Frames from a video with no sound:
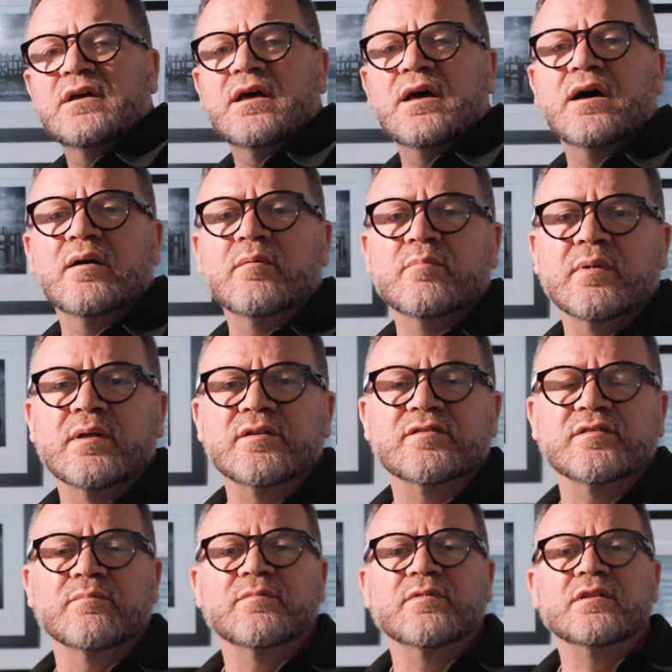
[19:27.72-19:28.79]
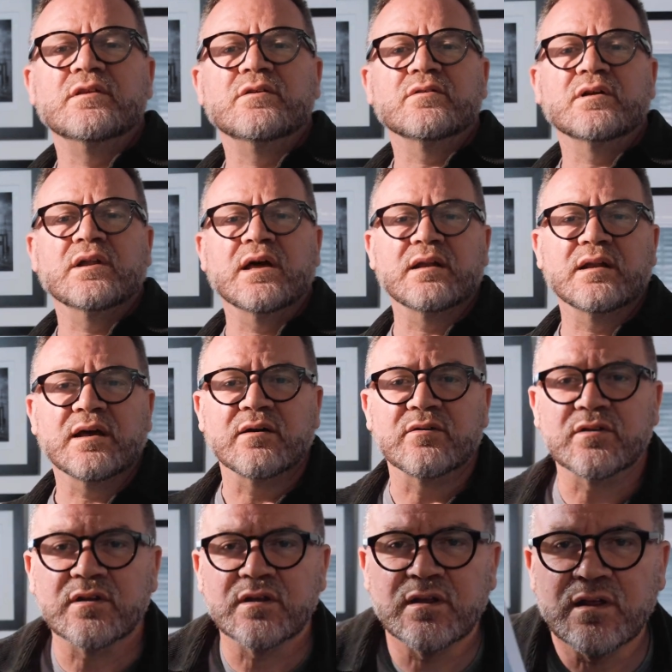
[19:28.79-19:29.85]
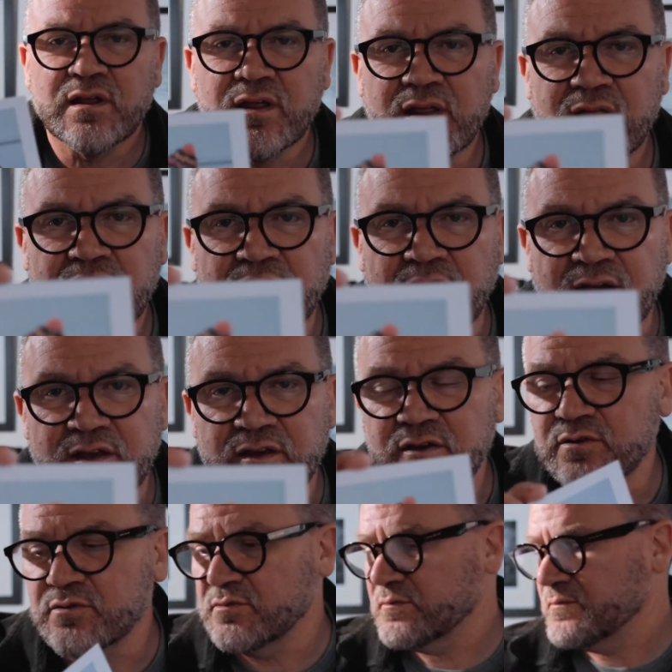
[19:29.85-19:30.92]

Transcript: and something that you can hand out. Thank you.